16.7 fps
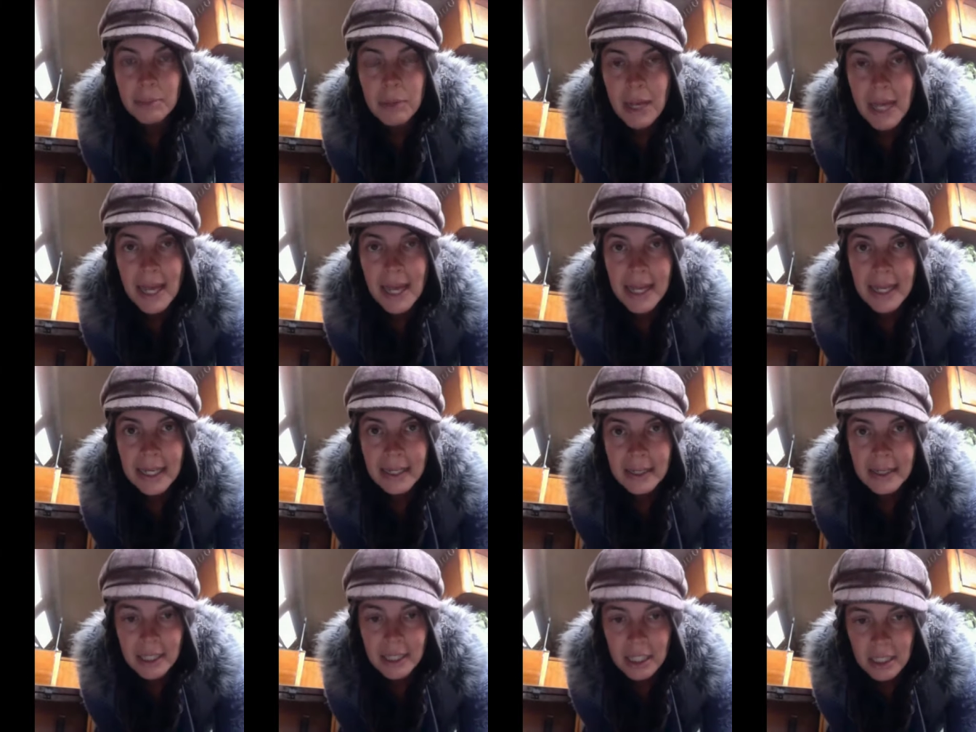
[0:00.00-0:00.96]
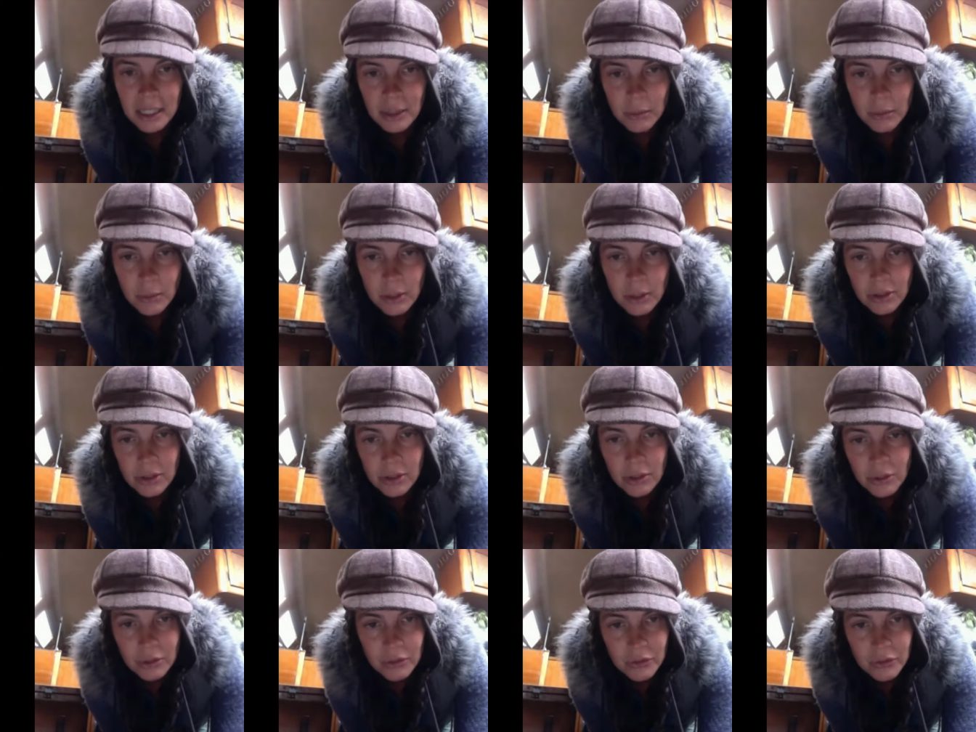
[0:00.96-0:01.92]
play in the
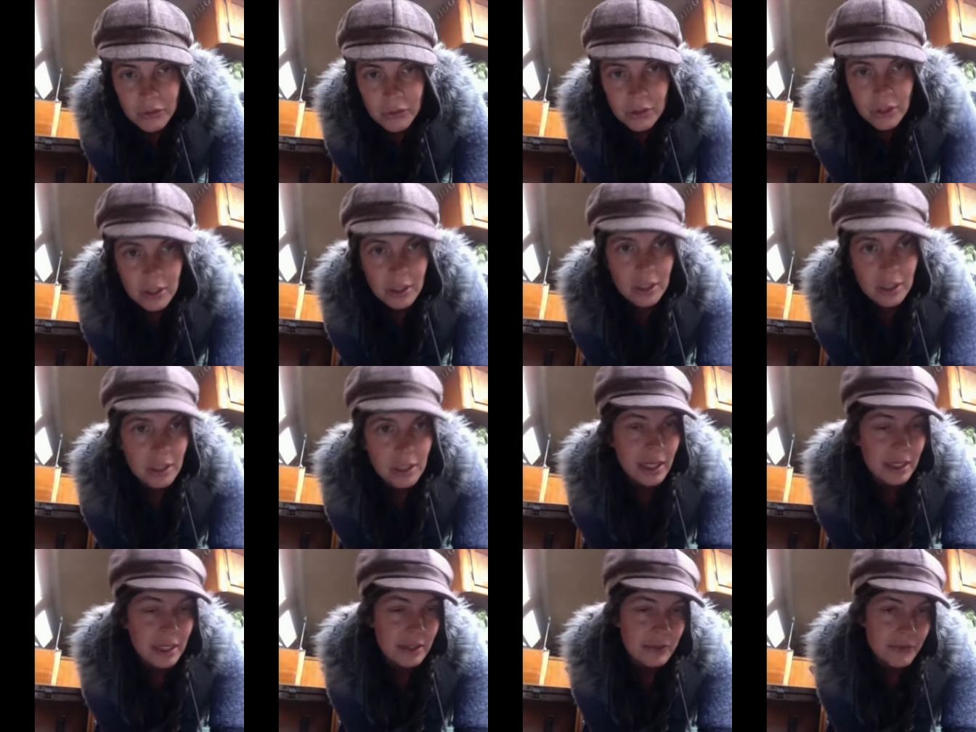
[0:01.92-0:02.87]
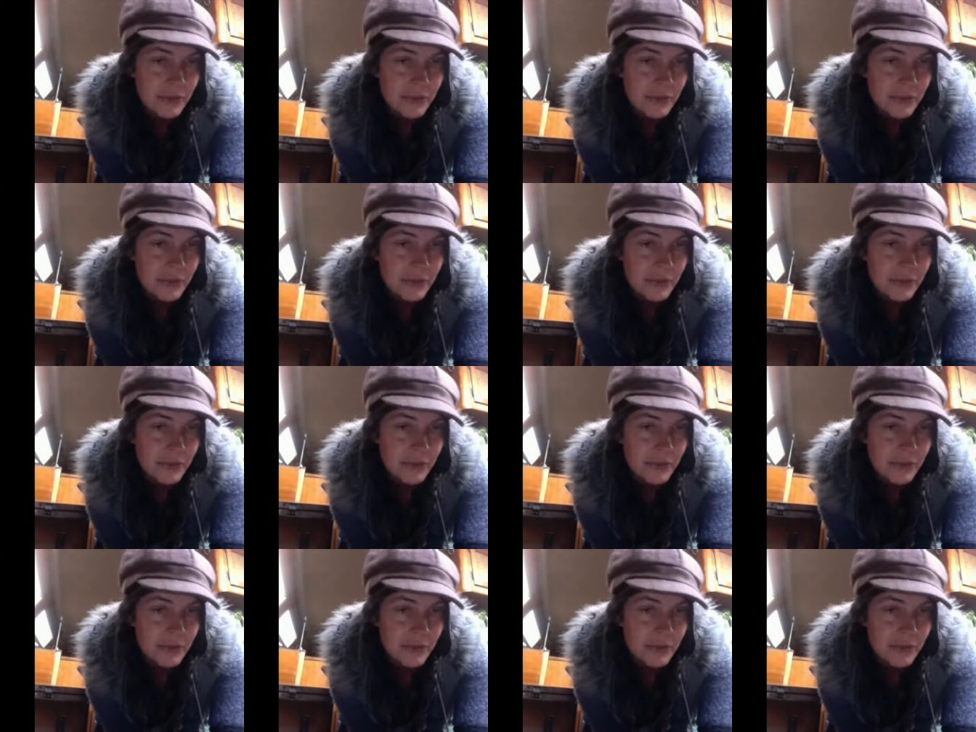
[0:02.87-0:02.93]
world. And so